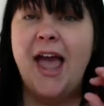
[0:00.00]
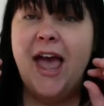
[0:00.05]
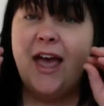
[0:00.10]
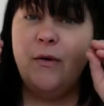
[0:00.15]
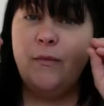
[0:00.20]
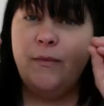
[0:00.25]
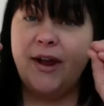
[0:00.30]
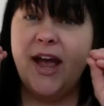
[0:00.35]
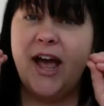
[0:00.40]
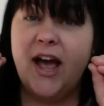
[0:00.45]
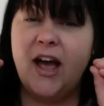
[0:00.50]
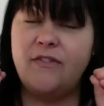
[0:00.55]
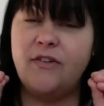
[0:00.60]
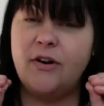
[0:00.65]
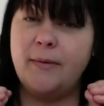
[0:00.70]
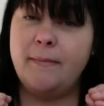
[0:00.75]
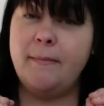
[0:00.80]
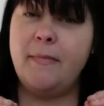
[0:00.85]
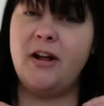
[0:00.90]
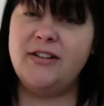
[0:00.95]
and we have
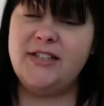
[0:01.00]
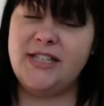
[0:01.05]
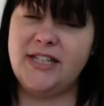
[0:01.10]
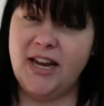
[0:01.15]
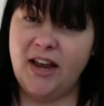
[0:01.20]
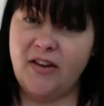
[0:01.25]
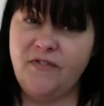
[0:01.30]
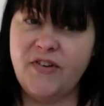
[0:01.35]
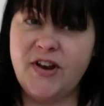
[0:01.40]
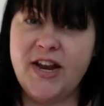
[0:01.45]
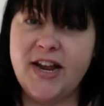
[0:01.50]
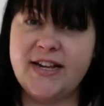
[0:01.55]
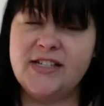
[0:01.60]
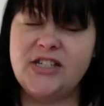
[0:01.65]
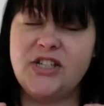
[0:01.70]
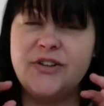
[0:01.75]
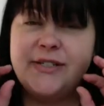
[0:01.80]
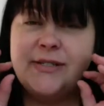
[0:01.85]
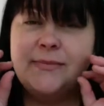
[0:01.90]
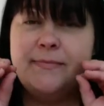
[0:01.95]
our multifidus,
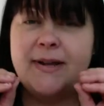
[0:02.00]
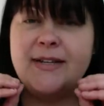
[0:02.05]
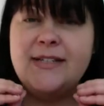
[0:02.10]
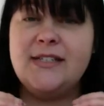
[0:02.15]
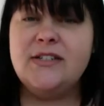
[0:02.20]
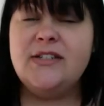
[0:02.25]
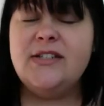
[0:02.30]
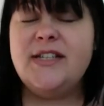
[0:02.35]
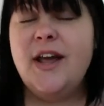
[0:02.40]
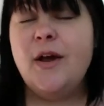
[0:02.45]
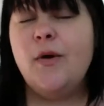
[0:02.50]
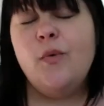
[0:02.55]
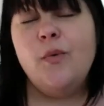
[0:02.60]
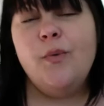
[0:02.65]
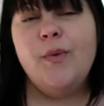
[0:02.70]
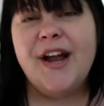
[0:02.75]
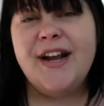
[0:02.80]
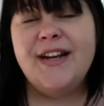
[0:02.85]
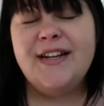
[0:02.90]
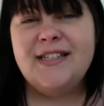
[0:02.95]
those muscles that
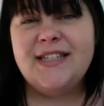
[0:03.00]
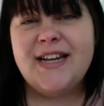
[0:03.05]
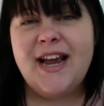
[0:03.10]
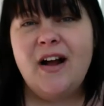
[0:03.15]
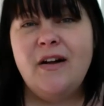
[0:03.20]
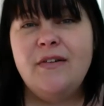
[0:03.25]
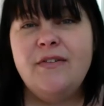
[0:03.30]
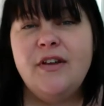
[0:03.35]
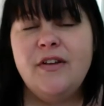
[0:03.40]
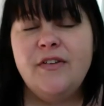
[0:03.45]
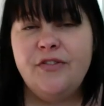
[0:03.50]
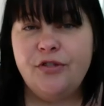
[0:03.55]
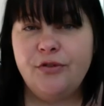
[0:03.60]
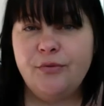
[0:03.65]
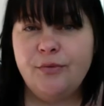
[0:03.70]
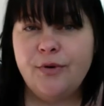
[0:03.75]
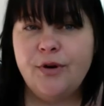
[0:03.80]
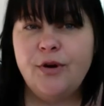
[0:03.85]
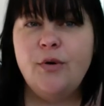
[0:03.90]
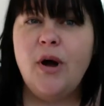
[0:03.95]
run down
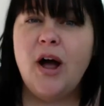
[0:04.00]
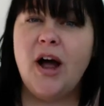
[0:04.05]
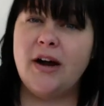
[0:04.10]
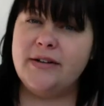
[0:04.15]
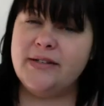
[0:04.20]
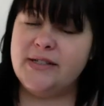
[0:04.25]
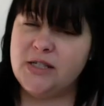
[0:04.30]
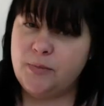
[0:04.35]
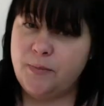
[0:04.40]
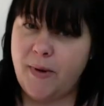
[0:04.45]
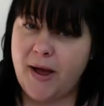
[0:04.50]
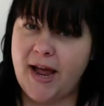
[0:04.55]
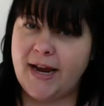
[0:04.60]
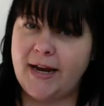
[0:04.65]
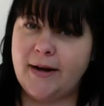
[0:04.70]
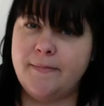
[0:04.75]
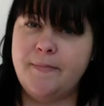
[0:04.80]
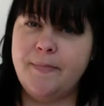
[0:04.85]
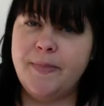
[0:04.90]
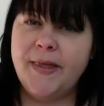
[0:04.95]
through our spine.
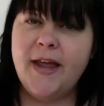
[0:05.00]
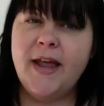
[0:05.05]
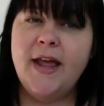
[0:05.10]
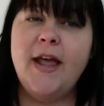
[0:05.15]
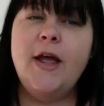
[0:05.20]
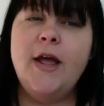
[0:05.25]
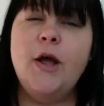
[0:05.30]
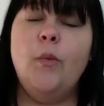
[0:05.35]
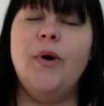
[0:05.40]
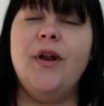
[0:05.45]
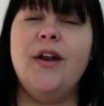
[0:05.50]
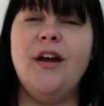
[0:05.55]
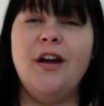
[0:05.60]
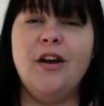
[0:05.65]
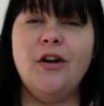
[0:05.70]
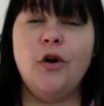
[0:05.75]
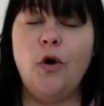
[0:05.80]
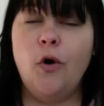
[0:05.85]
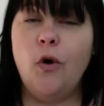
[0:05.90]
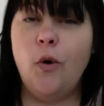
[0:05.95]
When our
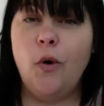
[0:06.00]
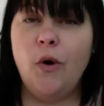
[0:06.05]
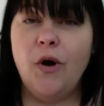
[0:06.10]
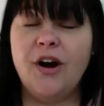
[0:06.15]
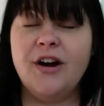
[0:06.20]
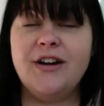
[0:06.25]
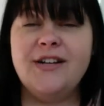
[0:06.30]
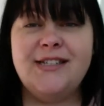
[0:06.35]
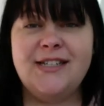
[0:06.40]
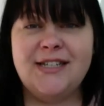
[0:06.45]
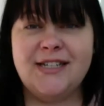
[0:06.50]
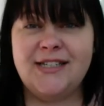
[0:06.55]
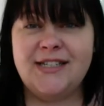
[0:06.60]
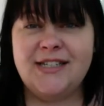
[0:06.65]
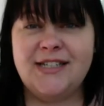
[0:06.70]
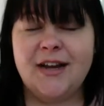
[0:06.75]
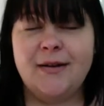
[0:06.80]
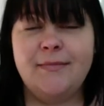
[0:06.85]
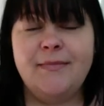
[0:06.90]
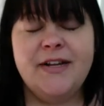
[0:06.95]
core
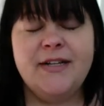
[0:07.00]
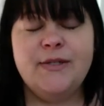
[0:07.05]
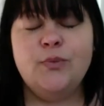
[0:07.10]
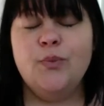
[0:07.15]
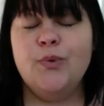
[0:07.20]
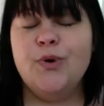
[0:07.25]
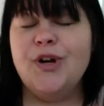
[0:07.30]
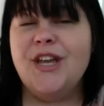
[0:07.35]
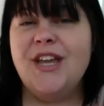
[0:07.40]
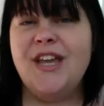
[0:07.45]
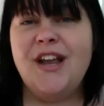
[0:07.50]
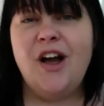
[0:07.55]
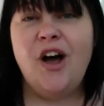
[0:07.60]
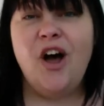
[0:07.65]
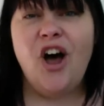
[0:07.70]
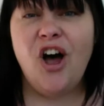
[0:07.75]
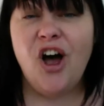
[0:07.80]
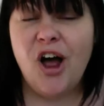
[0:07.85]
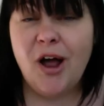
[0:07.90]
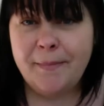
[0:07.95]
system is working
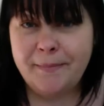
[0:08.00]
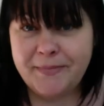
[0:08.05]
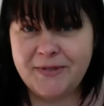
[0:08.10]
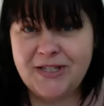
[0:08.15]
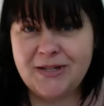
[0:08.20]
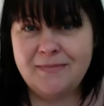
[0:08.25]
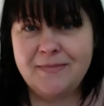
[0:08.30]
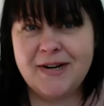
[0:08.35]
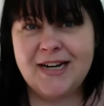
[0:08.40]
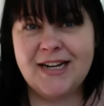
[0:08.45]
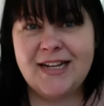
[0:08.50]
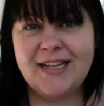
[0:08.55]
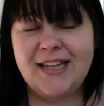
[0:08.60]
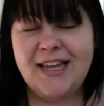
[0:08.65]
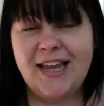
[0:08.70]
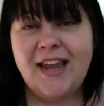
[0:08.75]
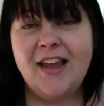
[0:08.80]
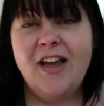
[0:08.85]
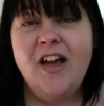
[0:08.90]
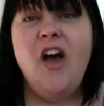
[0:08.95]

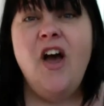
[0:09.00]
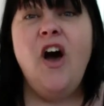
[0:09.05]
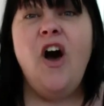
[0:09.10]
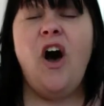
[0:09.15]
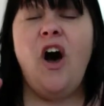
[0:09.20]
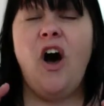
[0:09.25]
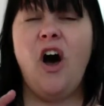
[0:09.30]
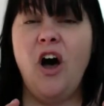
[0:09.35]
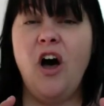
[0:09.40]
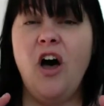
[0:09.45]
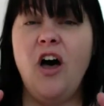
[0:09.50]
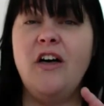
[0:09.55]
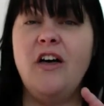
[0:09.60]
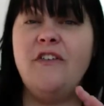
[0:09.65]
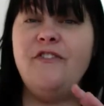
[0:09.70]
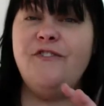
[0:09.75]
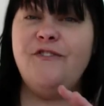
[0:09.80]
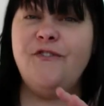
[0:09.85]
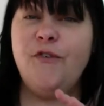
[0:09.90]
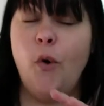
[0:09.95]
optimally, all
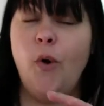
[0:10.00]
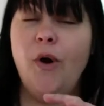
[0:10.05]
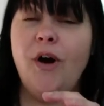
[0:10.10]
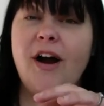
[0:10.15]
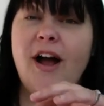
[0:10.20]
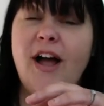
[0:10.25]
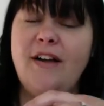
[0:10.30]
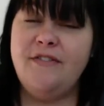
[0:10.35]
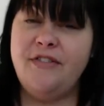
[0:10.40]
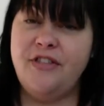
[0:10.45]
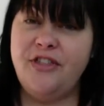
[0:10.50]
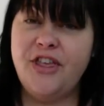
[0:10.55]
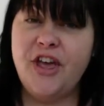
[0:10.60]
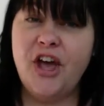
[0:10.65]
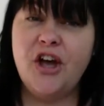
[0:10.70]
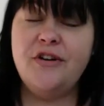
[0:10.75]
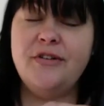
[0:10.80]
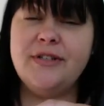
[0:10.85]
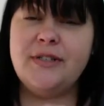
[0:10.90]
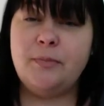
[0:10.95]
4 of
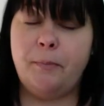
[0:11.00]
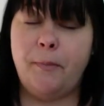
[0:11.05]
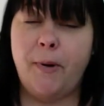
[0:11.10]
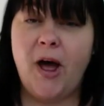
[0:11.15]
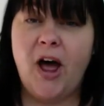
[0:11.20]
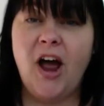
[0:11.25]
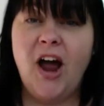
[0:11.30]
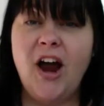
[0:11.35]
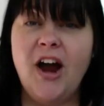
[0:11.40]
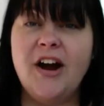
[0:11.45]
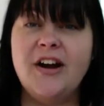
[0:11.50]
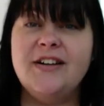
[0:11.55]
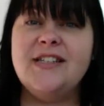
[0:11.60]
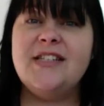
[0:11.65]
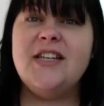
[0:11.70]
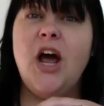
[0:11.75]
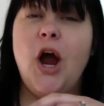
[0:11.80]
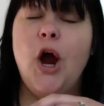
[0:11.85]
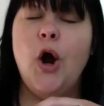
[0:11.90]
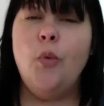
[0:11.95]
those
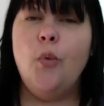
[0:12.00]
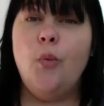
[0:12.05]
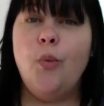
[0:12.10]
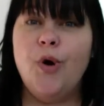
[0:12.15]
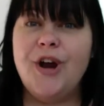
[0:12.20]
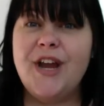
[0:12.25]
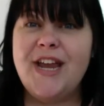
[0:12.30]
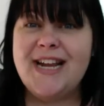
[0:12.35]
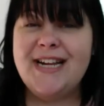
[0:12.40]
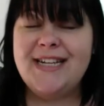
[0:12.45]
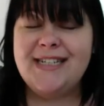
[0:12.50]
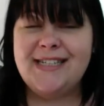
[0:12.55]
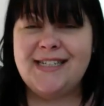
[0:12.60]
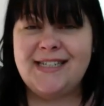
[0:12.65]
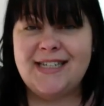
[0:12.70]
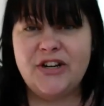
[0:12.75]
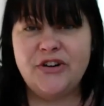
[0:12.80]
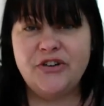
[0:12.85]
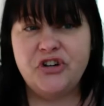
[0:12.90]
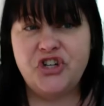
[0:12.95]
parts are working
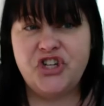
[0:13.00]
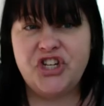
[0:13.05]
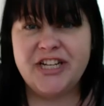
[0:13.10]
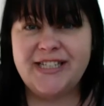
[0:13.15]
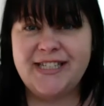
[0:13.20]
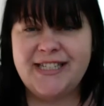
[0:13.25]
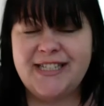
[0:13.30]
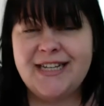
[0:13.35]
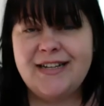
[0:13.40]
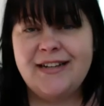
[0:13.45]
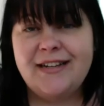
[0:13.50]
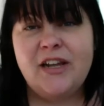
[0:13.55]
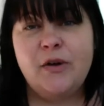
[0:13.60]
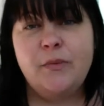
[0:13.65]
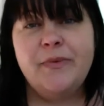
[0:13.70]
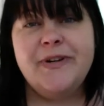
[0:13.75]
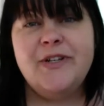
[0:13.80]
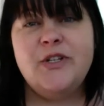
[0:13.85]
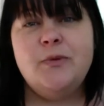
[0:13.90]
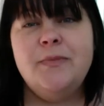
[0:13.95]
synergistically,
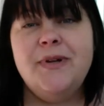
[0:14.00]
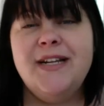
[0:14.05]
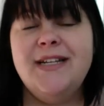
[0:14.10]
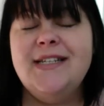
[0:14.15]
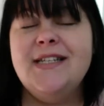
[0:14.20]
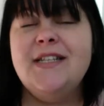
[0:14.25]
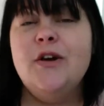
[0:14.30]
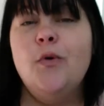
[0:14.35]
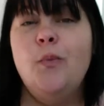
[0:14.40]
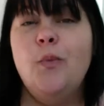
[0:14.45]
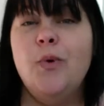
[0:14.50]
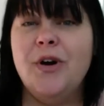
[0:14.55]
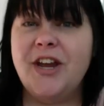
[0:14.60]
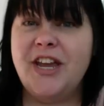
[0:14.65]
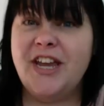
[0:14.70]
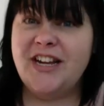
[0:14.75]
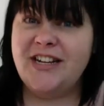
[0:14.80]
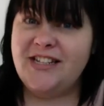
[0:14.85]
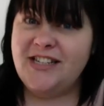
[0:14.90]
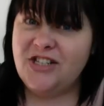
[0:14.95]
which means they're
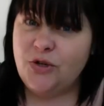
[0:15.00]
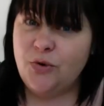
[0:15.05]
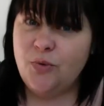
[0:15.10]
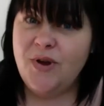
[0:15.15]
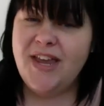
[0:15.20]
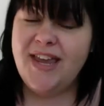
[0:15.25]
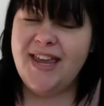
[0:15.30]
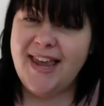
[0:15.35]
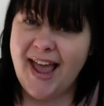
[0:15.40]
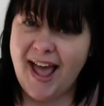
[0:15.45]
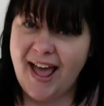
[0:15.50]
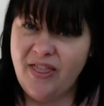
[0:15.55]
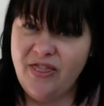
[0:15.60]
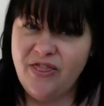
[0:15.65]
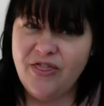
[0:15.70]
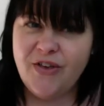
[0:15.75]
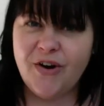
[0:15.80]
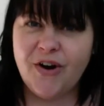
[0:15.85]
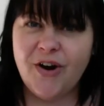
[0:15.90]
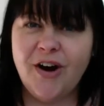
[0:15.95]
working
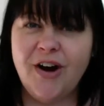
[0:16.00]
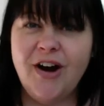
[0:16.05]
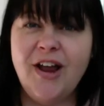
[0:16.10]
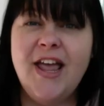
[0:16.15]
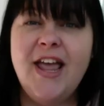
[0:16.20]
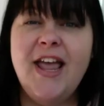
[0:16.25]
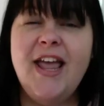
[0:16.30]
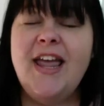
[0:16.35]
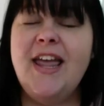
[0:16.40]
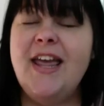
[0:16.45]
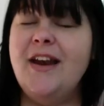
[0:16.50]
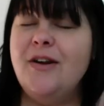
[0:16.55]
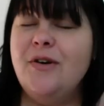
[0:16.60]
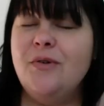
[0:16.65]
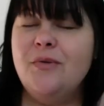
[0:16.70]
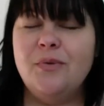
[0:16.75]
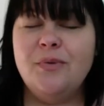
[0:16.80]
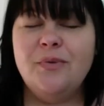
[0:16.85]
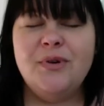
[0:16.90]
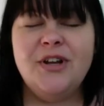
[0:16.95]
together in
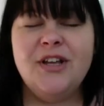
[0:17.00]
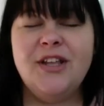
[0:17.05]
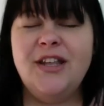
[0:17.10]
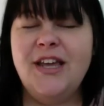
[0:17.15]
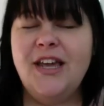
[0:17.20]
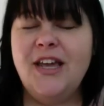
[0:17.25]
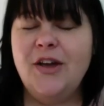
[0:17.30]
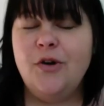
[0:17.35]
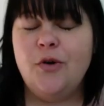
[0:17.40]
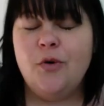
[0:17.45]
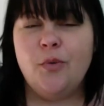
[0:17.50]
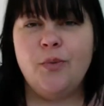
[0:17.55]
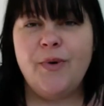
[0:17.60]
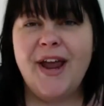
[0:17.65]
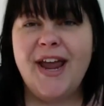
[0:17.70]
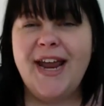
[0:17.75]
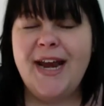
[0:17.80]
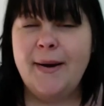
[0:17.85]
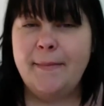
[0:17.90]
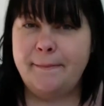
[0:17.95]
a really
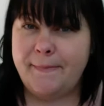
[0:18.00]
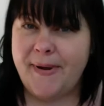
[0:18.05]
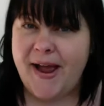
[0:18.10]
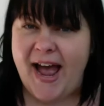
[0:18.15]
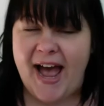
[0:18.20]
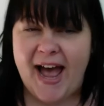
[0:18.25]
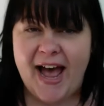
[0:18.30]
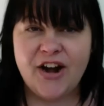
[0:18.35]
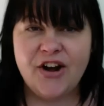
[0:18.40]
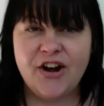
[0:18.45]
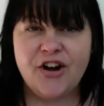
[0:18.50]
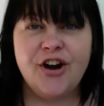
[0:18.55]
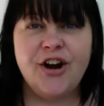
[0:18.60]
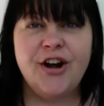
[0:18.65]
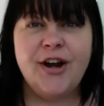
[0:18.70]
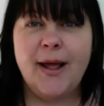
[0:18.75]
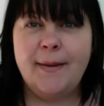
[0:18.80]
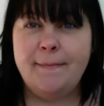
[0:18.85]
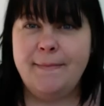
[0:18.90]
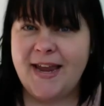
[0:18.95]
great pattern
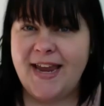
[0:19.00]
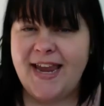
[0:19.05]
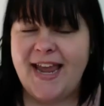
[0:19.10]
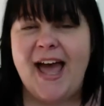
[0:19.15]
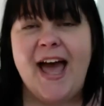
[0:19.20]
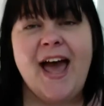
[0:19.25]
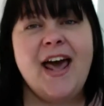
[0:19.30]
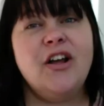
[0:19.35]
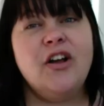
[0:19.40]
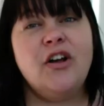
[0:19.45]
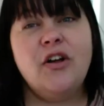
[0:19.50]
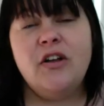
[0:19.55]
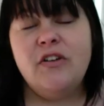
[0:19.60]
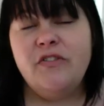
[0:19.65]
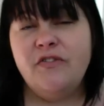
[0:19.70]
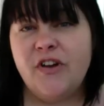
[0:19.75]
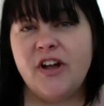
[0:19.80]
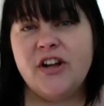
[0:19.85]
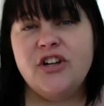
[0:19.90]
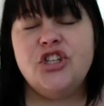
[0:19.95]
and
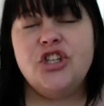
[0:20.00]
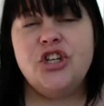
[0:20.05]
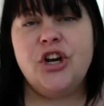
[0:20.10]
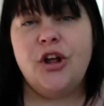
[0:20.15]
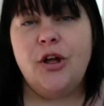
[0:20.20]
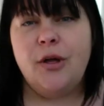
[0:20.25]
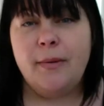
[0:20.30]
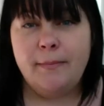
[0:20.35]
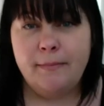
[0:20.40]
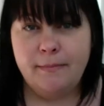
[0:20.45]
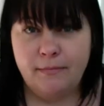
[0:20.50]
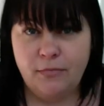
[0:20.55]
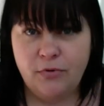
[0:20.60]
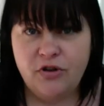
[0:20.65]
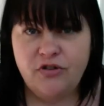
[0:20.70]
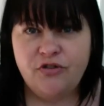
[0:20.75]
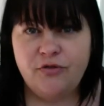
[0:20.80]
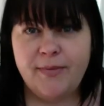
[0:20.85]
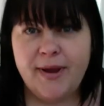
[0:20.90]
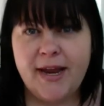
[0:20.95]
mechanical functional
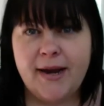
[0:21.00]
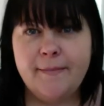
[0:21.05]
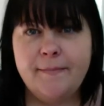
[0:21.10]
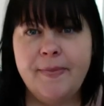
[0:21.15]
movement.